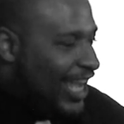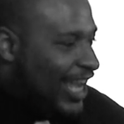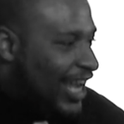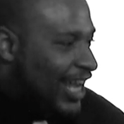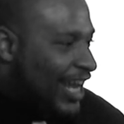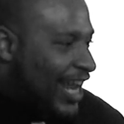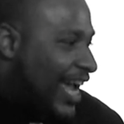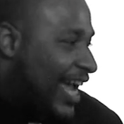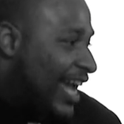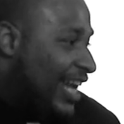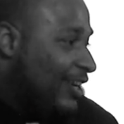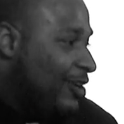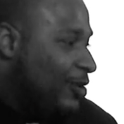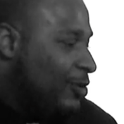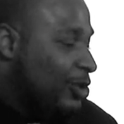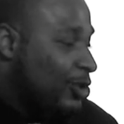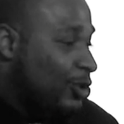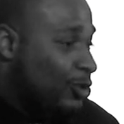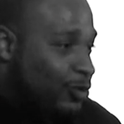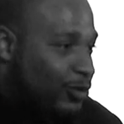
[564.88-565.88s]
And I gotta
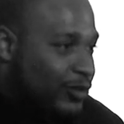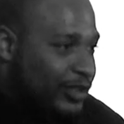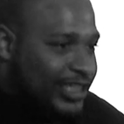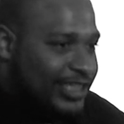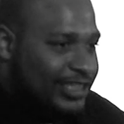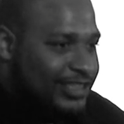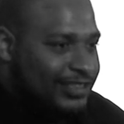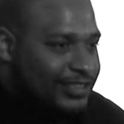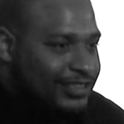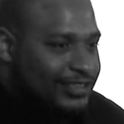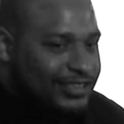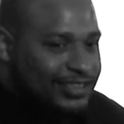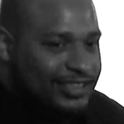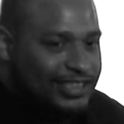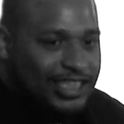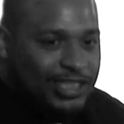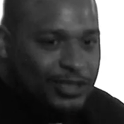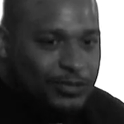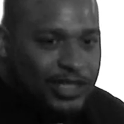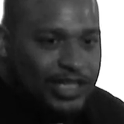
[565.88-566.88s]
go Google it and
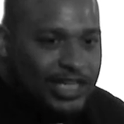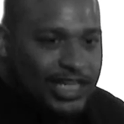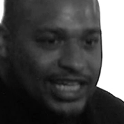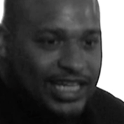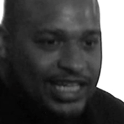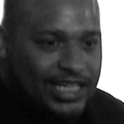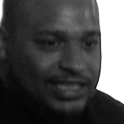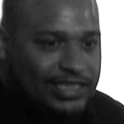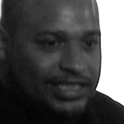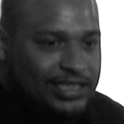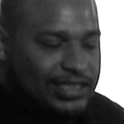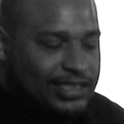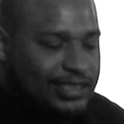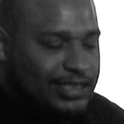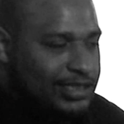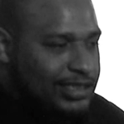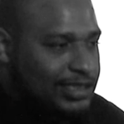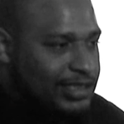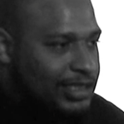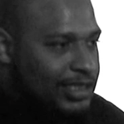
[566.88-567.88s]
see what it is.
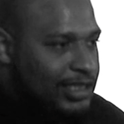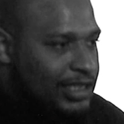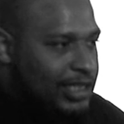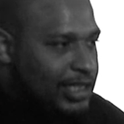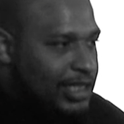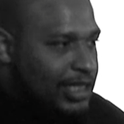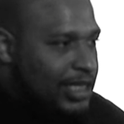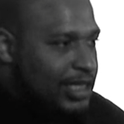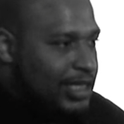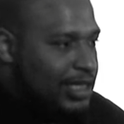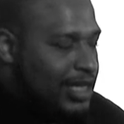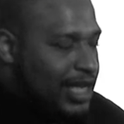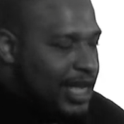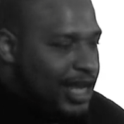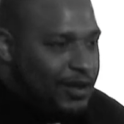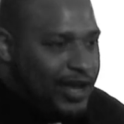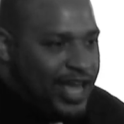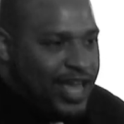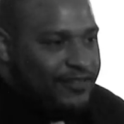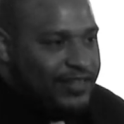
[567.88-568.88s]
I
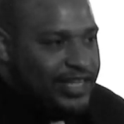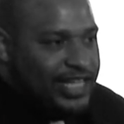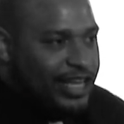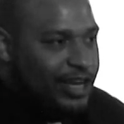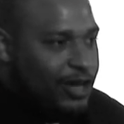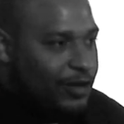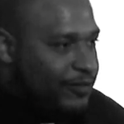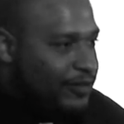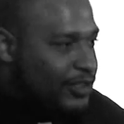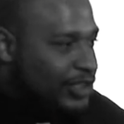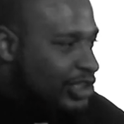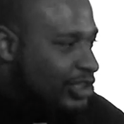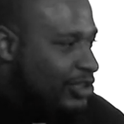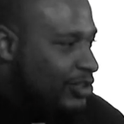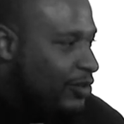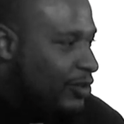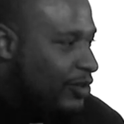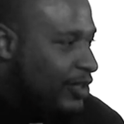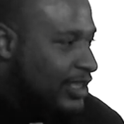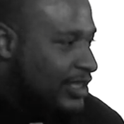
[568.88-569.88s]
don't have any health
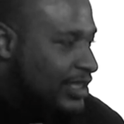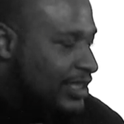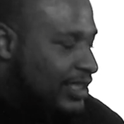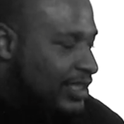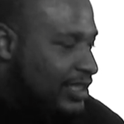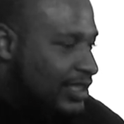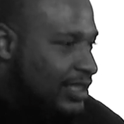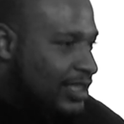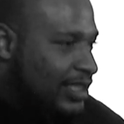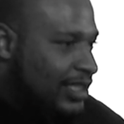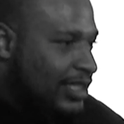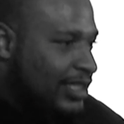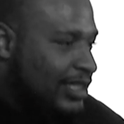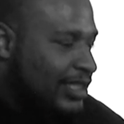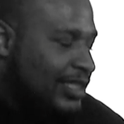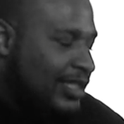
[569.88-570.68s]
insurance.